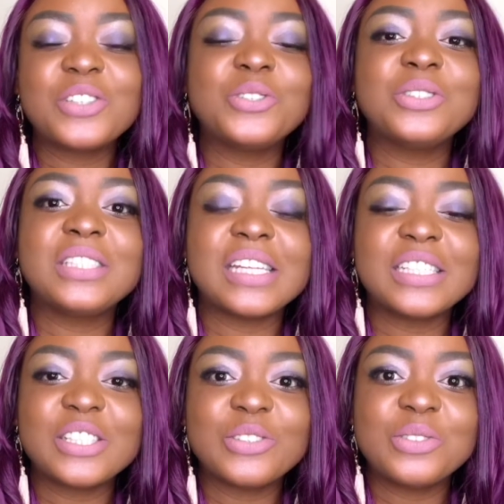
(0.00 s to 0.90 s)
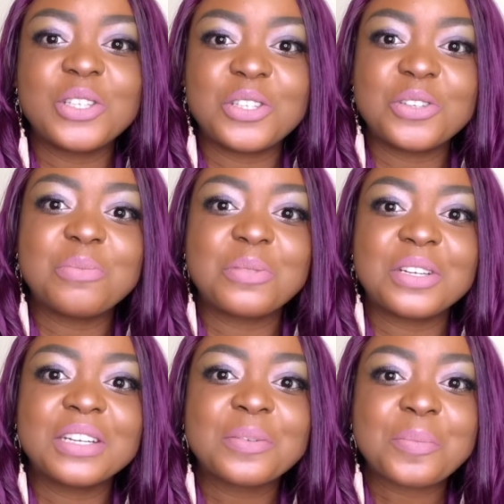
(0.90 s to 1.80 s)
good sense of
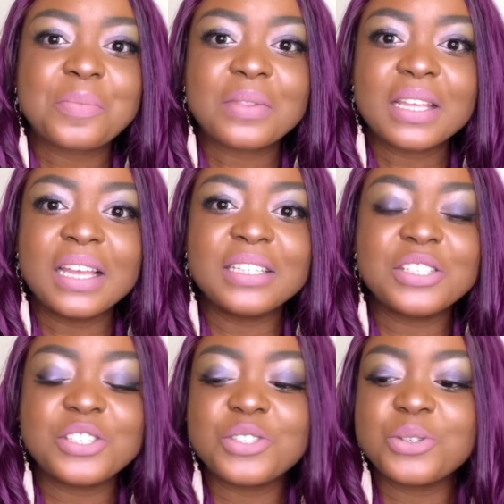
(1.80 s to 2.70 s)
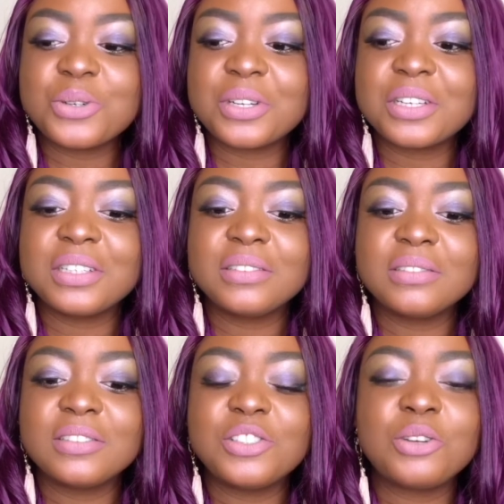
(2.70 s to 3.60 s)
humor, and you're,
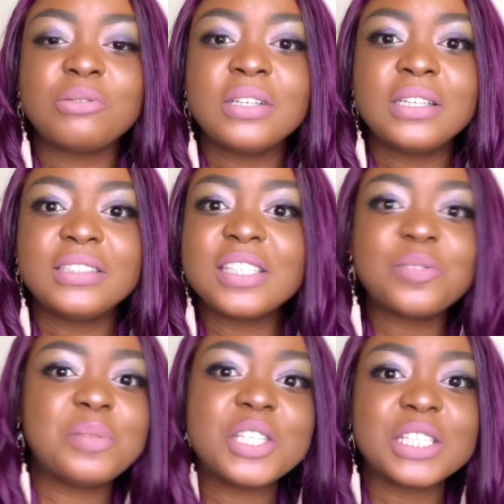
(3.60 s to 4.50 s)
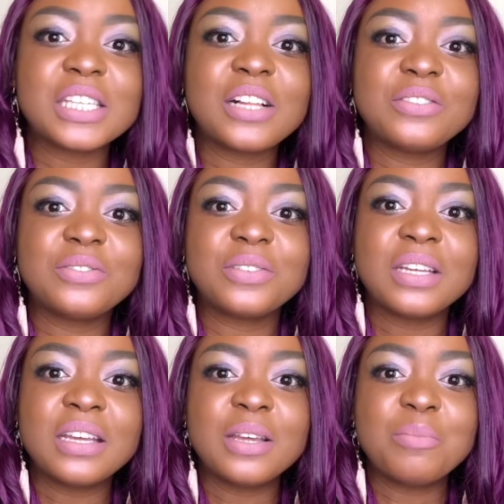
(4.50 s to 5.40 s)
you know, just be yourself,
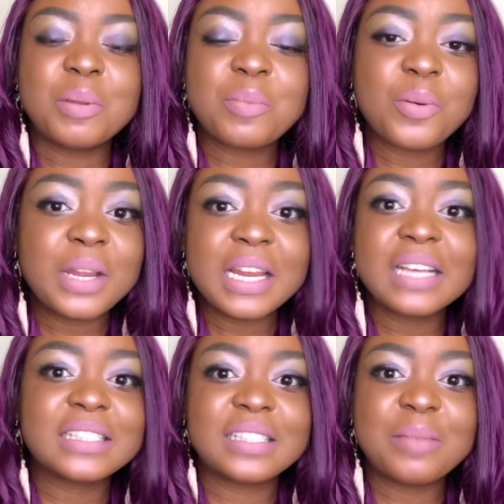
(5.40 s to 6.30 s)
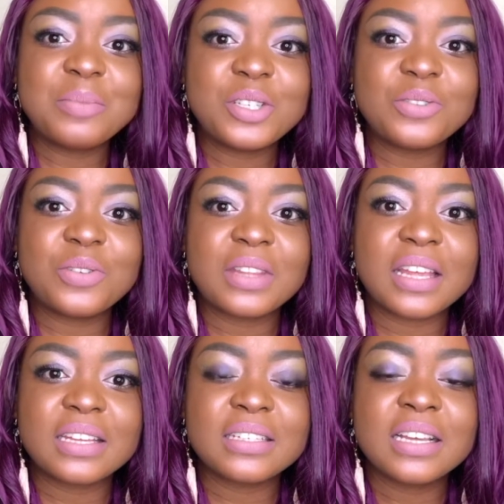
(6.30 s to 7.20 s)
people will accept you for
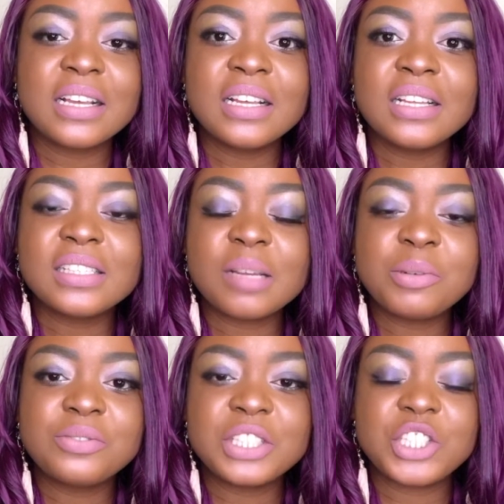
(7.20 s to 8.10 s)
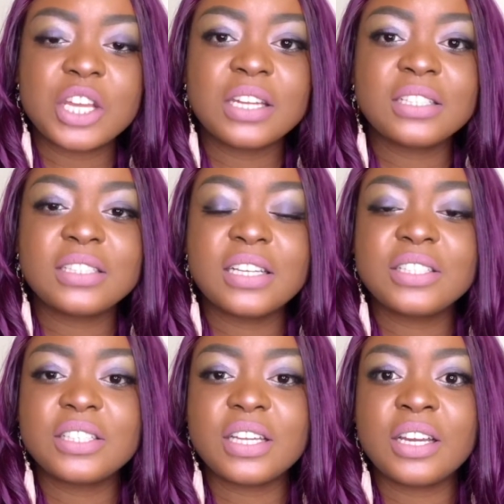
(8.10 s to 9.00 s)
that. Some of the channels
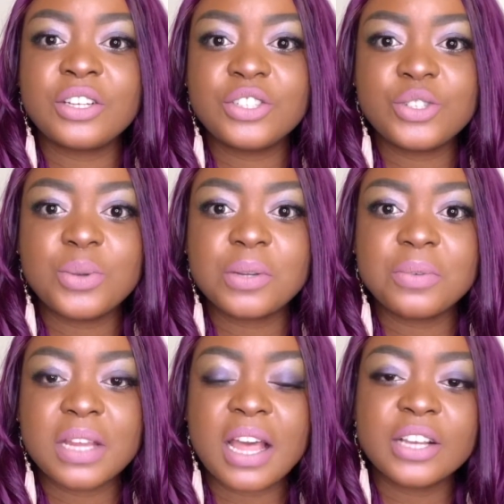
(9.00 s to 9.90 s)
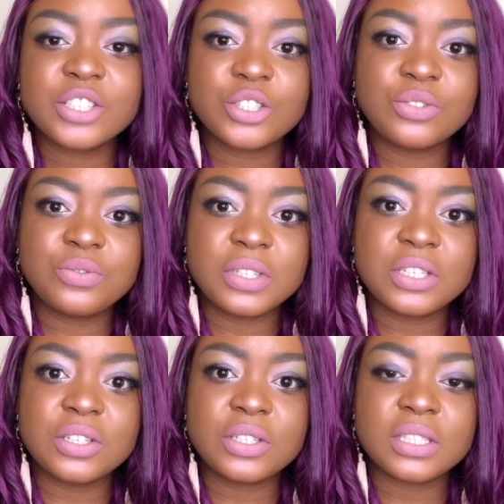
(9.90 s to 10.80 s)
that are doing reaction
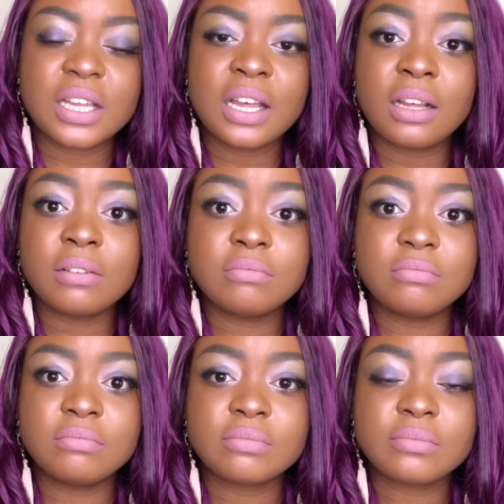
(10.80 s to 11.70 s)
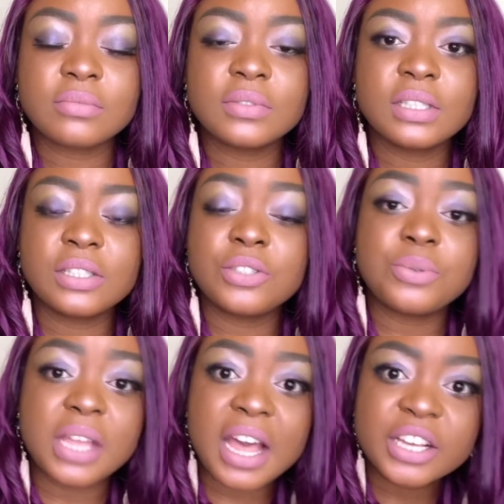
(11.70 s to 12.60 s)
videos, there's
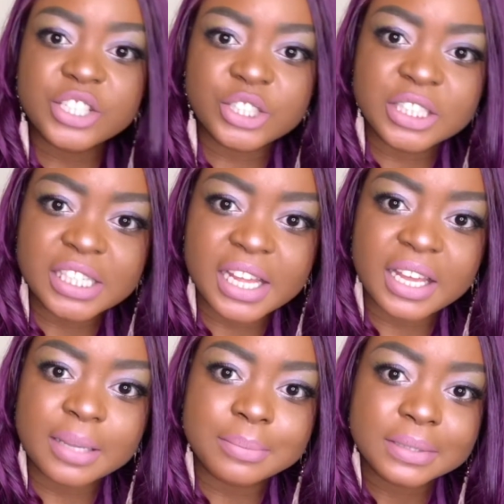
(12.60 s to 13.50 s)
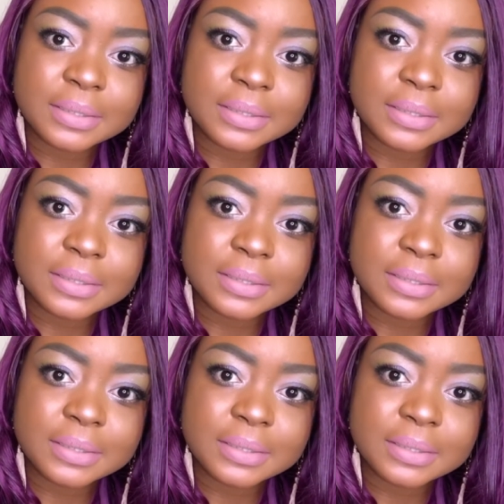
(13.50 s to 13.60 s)
Reaction Time,